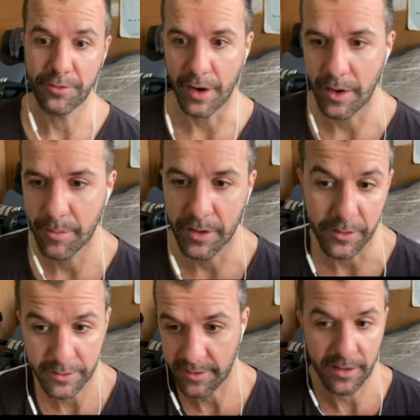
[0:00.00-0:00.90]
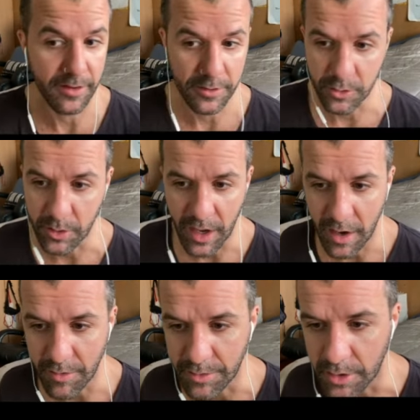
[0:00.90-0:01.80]
vibe, and it looks like they do
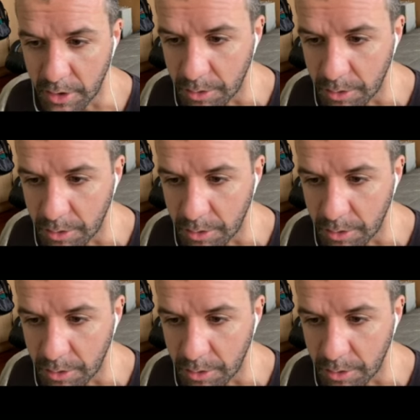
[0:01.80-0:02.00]
have, you know,